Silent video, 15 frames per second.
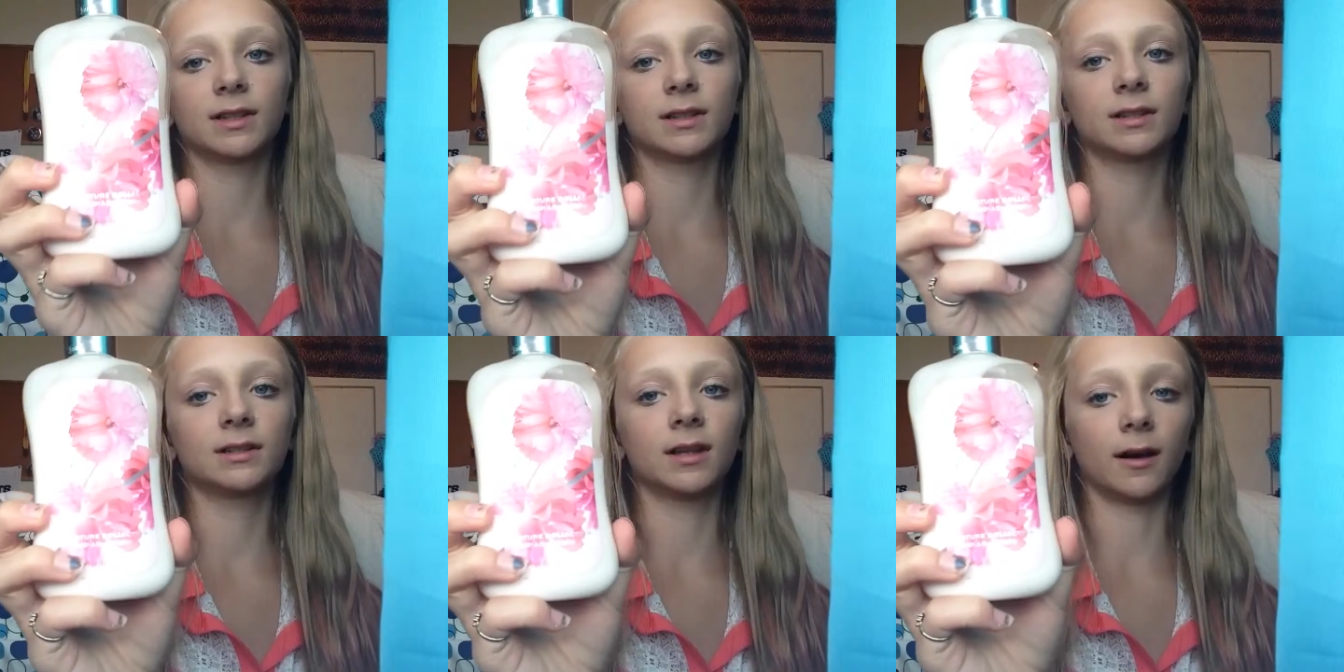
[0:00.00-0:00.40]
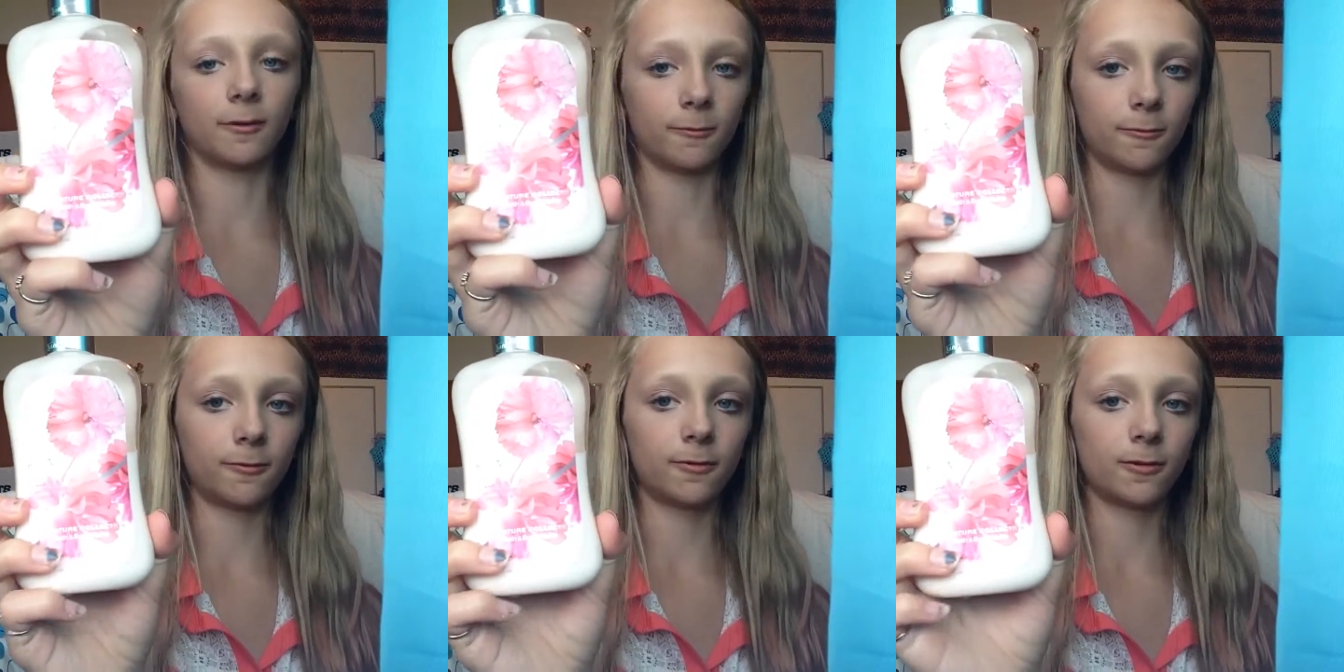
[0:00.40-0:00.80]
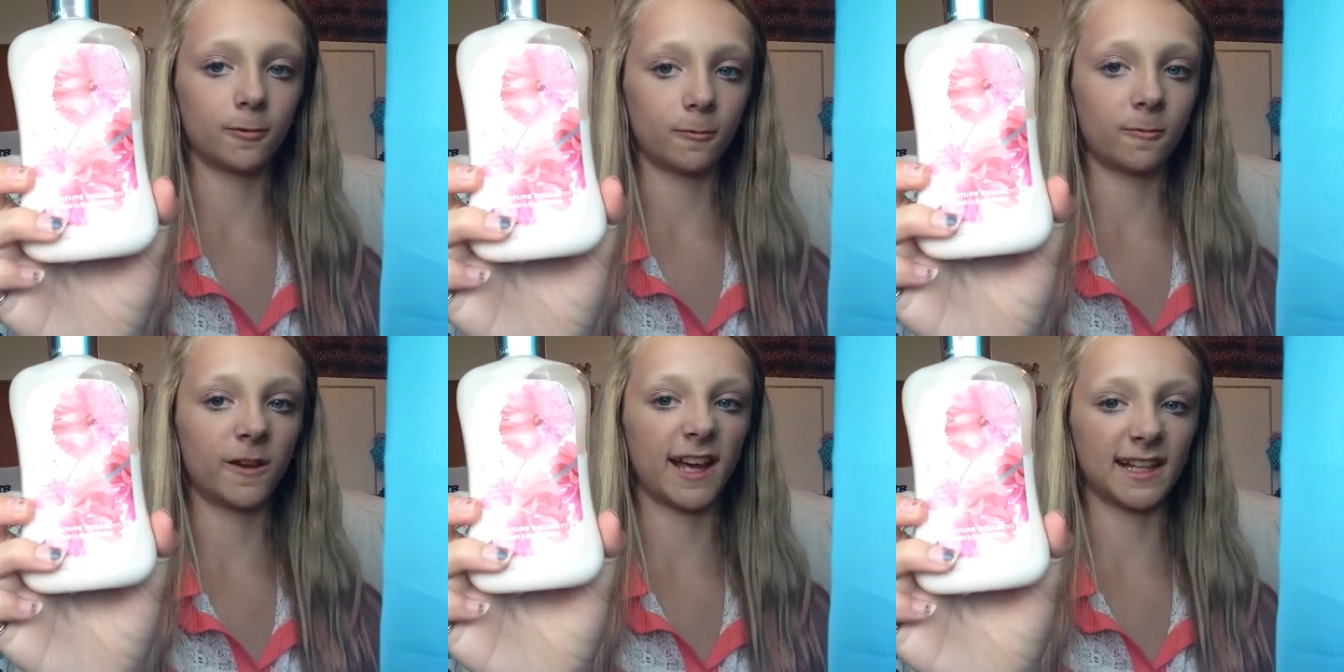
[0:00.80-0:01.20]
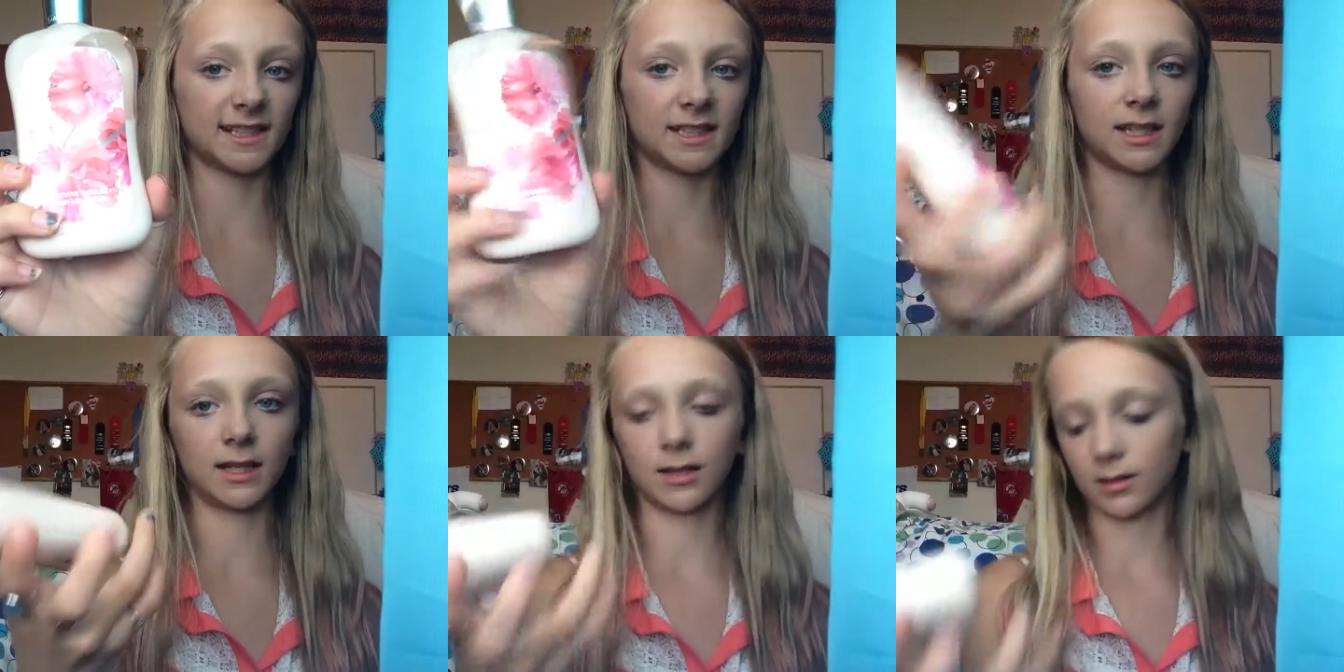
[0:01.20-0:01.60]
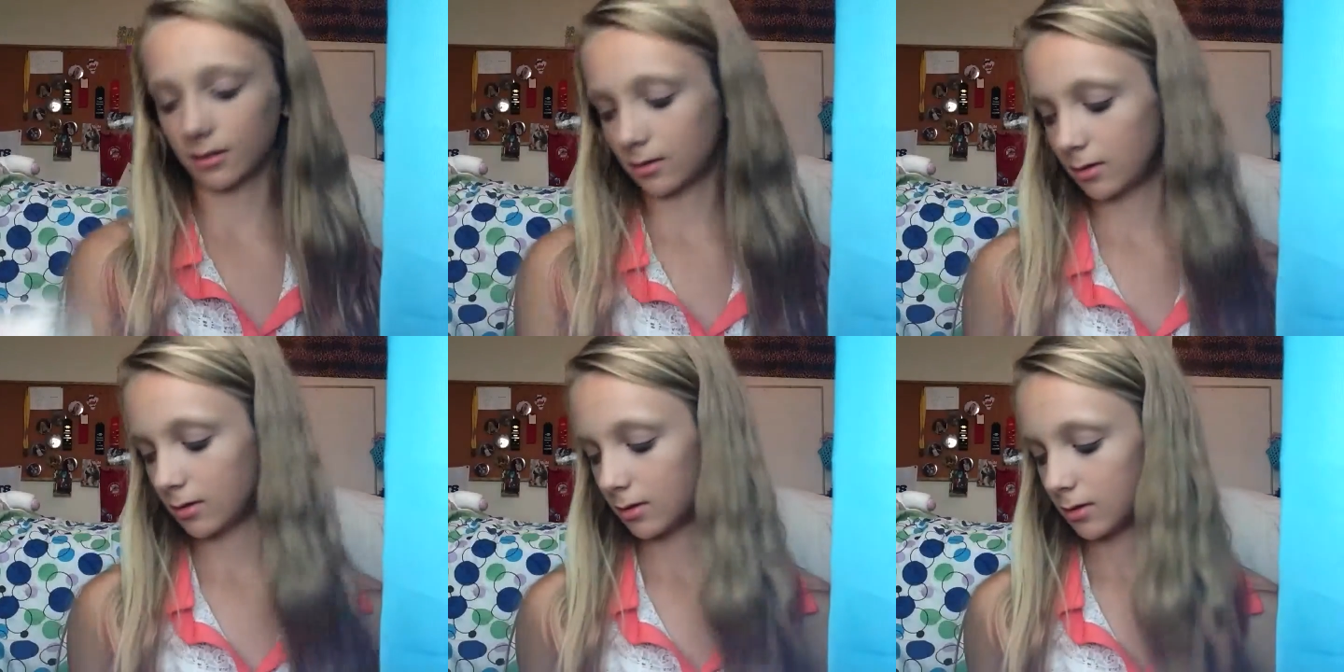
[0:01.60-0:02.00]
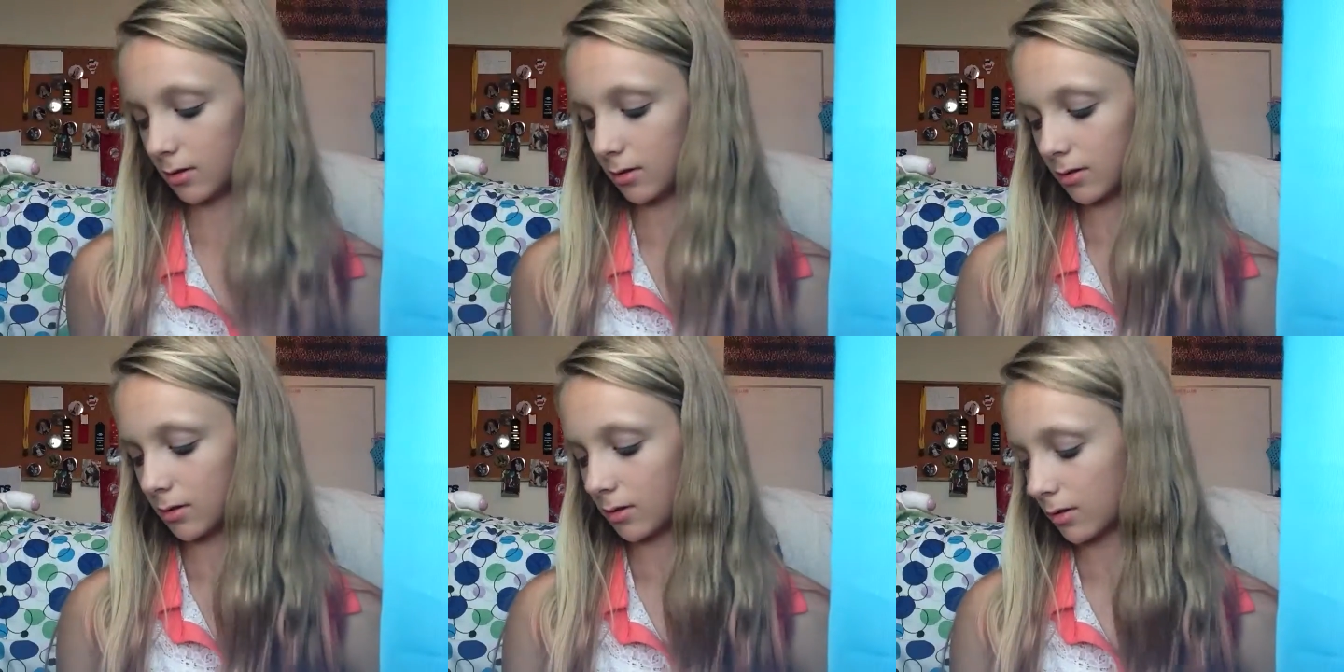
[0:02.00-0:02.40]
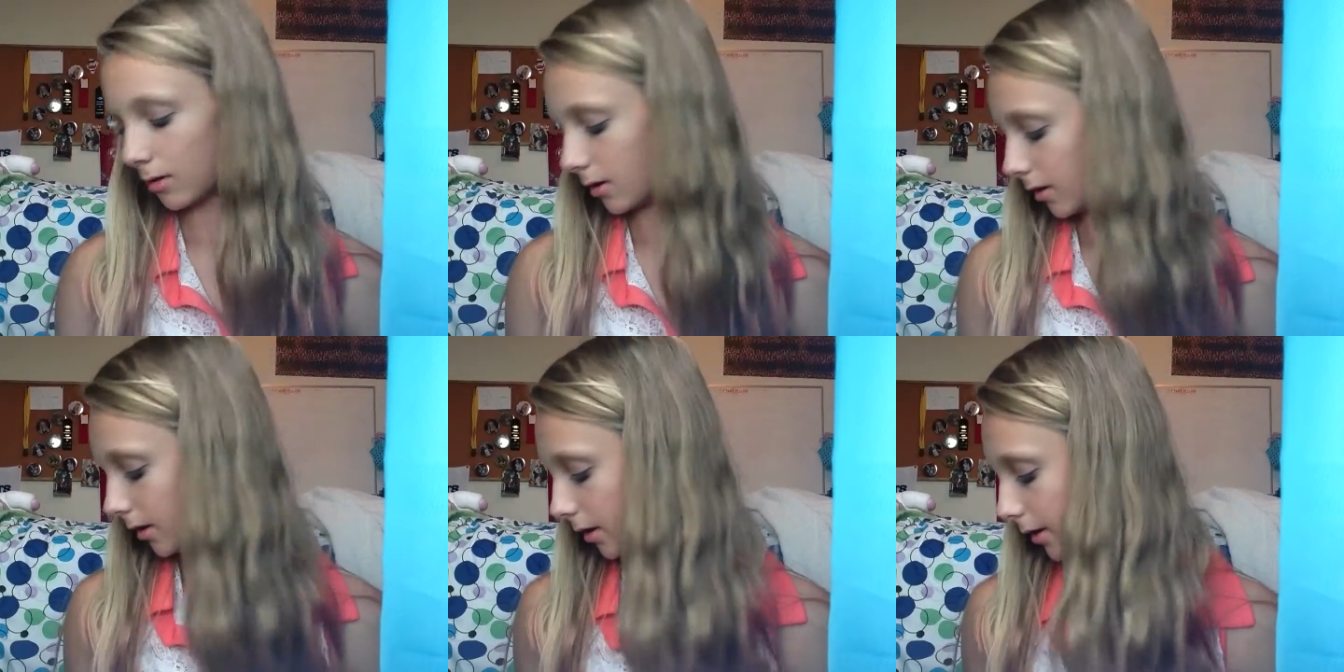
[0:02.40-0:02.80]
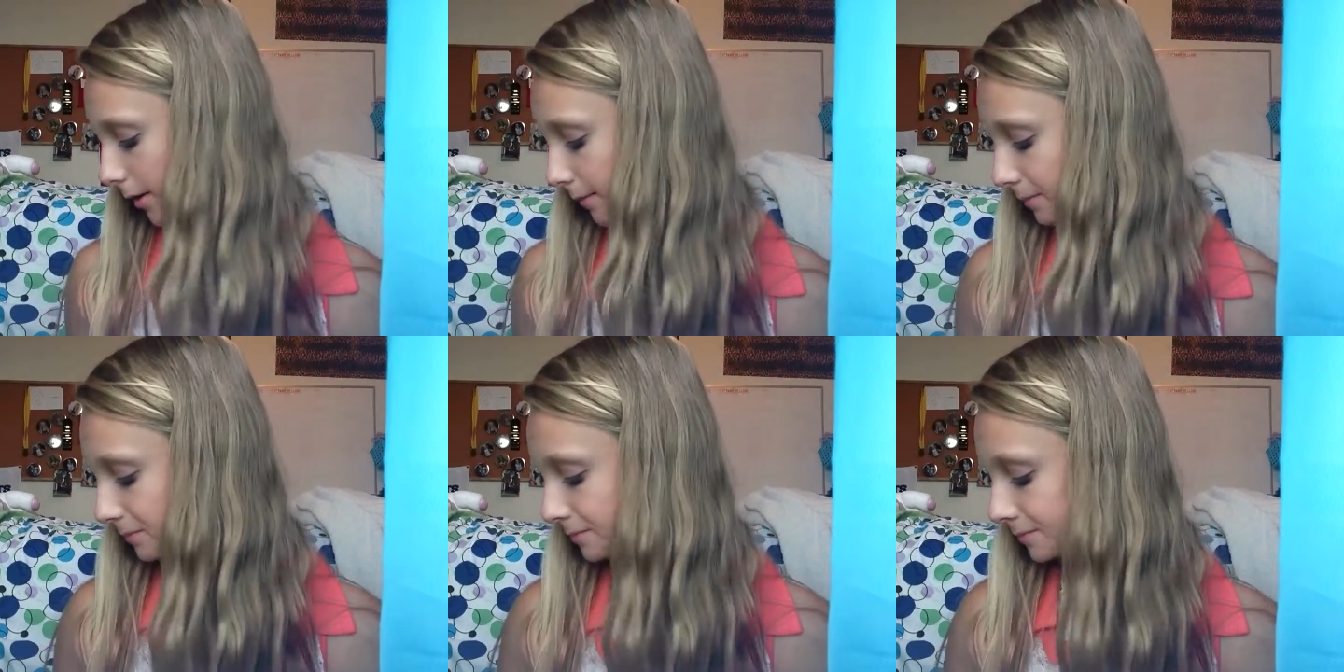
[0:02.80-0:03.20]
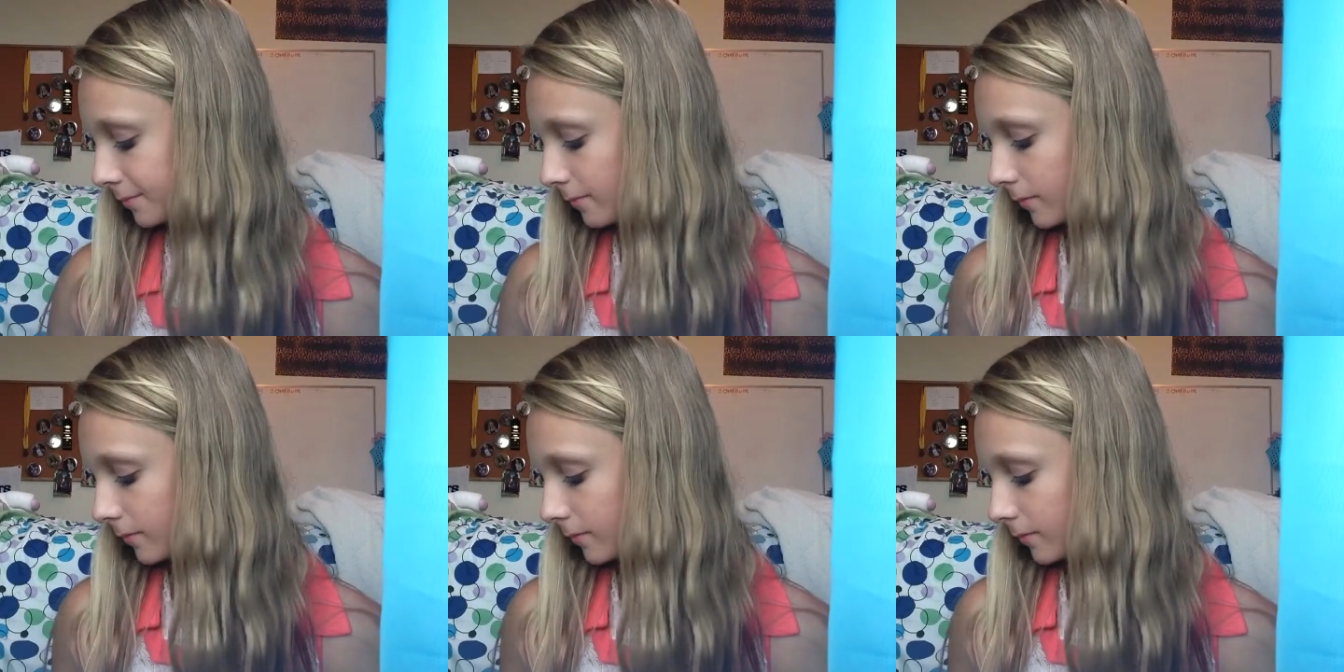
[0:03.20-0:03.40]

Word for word: stuff. Fancy. Um,